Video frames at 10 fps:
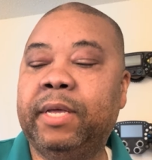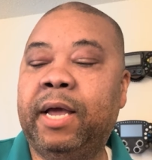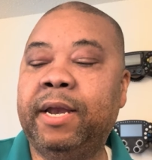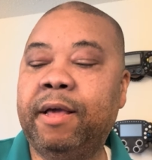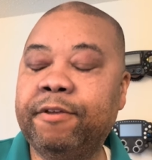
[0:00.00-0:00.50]

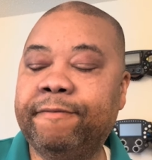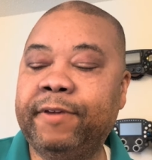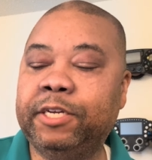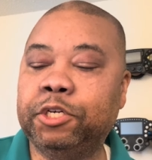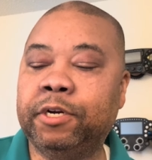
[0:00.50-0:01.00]
Another
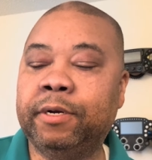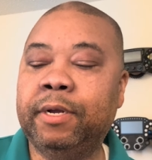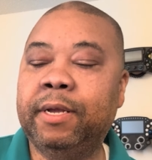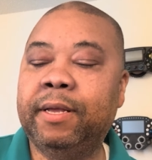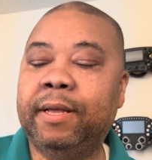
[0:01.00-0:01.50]
feature
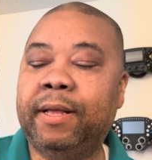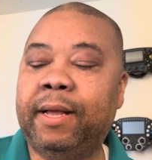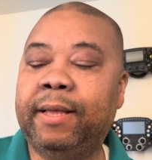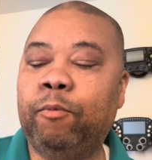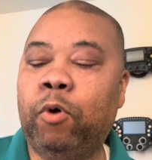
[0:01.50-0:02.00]

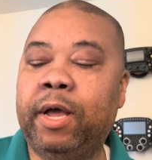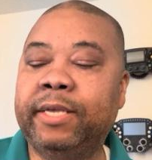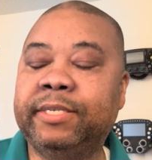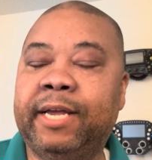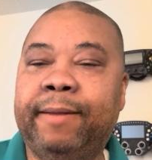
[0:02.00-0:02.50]

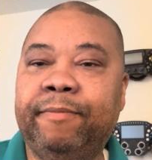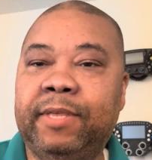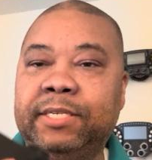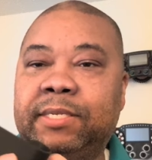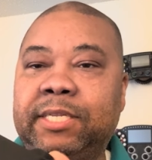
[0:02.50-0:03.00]
was
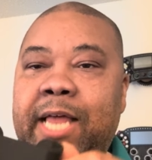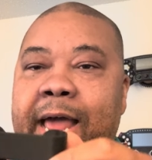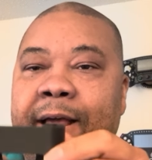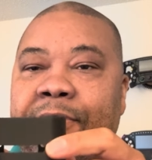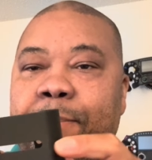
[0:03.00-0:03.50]
this
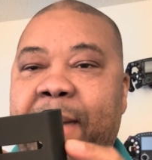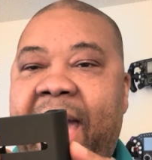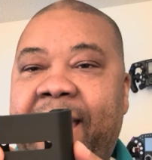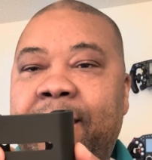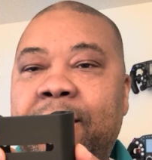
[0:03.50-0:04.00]
slot on the
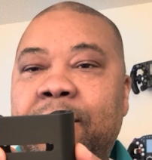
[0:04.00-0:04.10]
back.